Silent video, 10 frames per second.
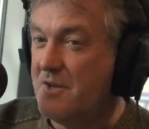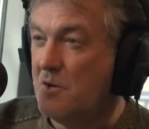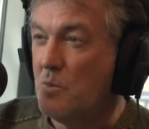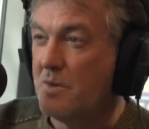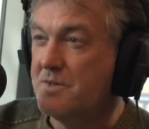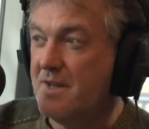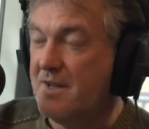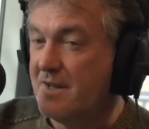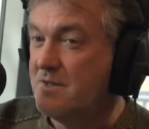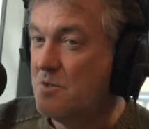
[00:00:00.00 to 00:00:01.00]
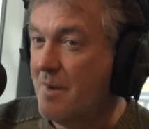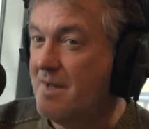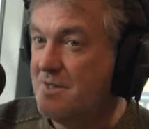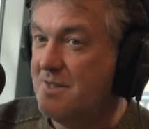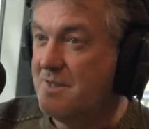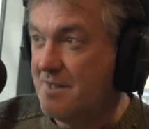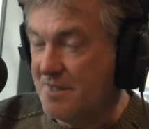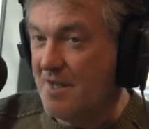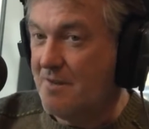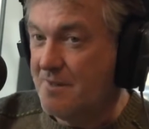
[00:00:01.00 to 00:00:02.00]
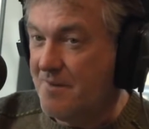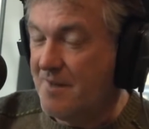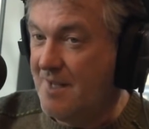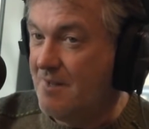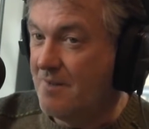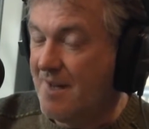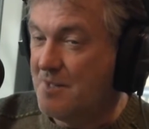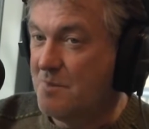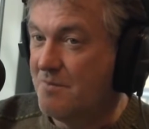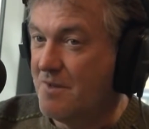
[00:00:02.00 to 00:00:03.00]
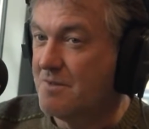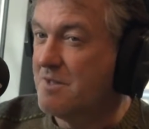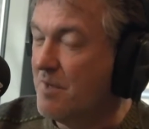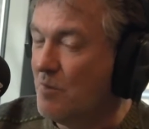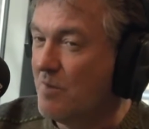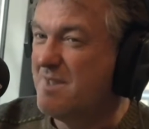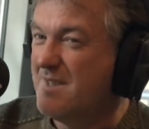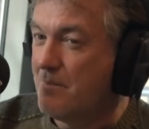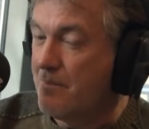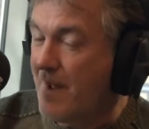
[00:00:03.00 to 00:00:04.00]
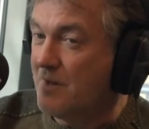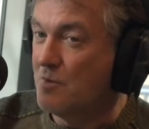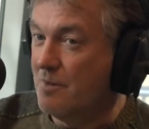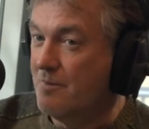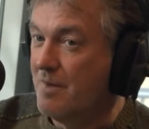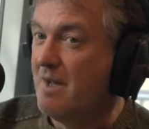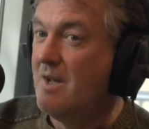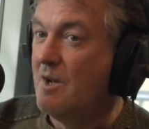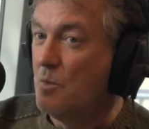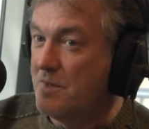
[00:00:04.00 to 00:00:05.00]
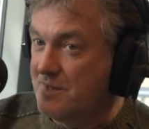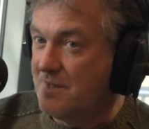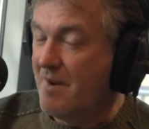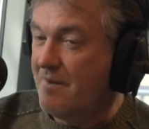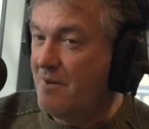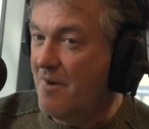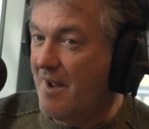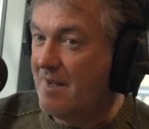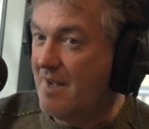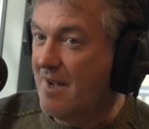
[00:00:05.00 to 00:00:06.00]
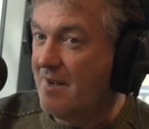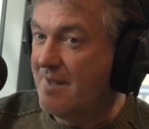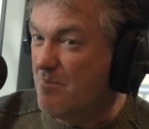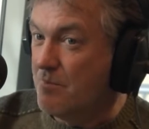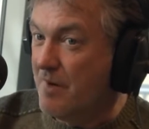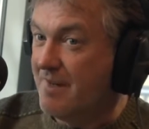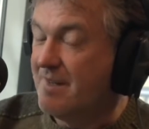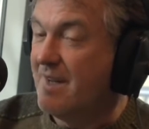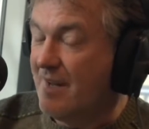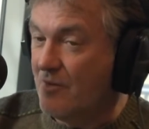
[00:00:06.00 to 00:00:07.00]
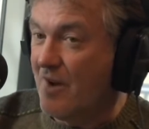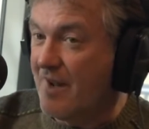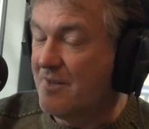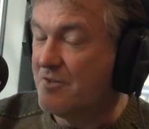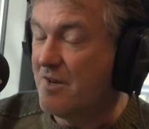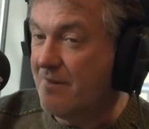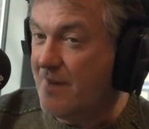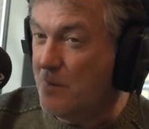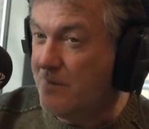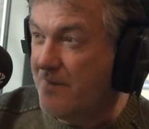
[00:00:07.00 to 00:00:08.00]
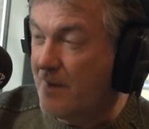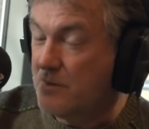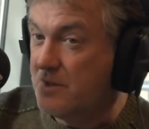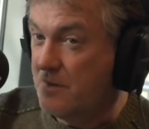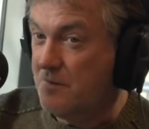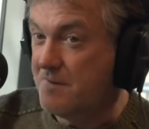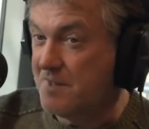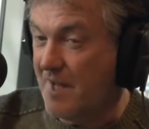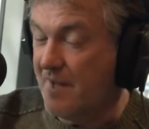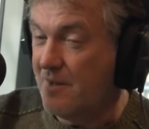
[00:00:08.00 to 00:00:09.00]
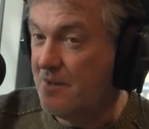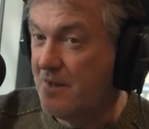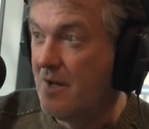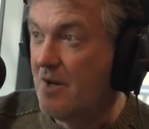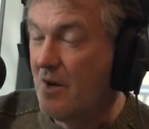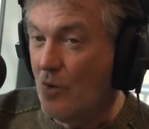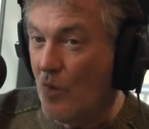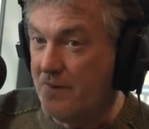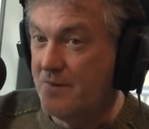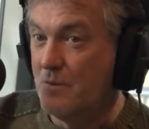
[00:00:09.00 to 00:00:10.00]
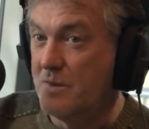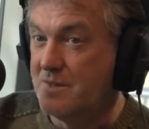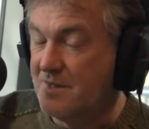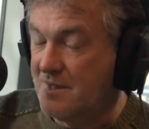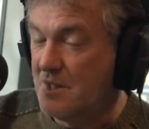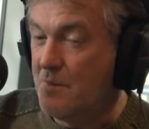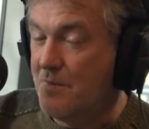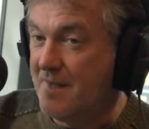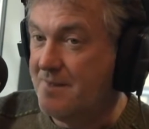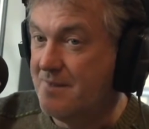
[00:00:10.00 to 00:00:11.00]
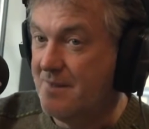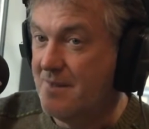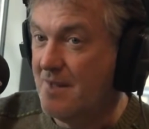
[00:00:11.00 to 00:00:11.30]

Jeremy wanted a 928 GT. It's a car he's very keen on and has been for a long time, but he wanted the manual, which is a very rare car in Britain in right-hand drive. Now, we found two for sale. One of them was considerably better than